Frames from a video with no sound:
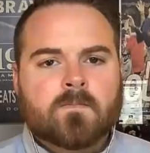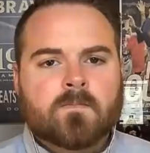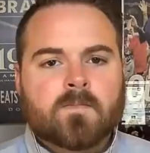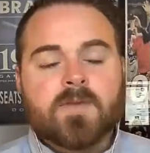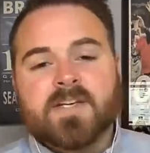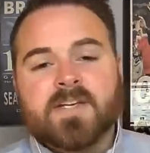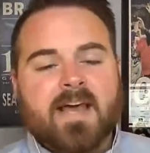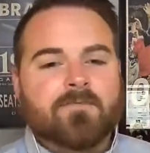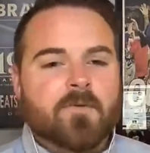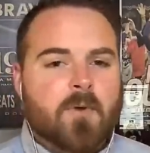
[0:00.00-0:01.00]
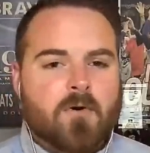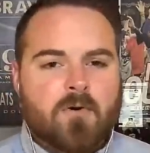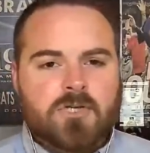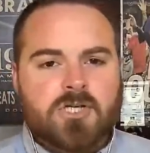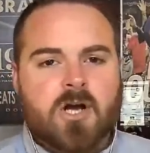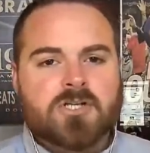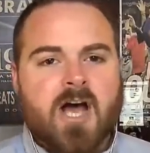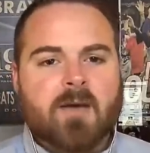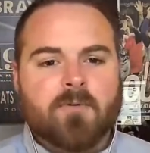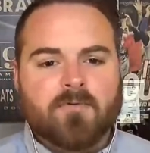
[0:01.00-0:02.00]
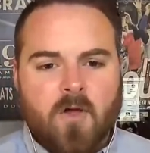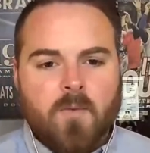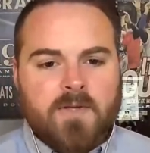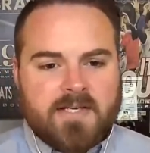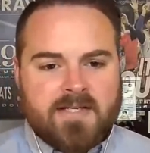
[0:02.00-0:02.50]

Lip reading: That was Tennessee head football coach Josh Heupel following